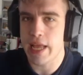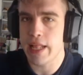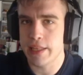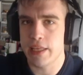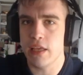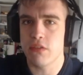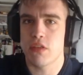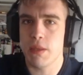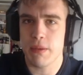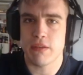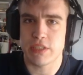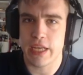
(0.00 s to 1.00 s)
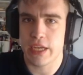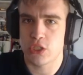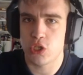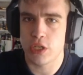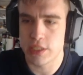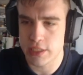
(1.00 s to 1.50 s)
and his debuffs
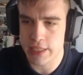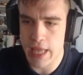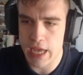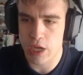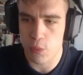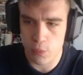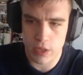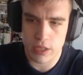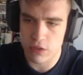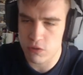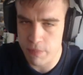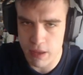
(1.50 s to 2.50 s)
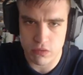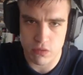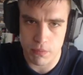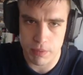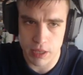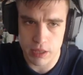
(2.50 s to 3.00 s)
actually stack with his
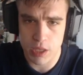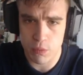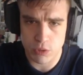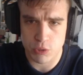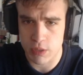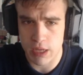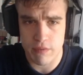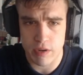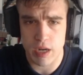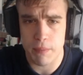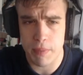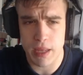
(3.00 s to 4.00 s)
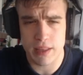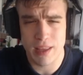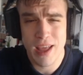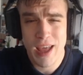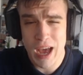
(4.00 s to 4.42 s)
passive ability, which we'll cover in a bit.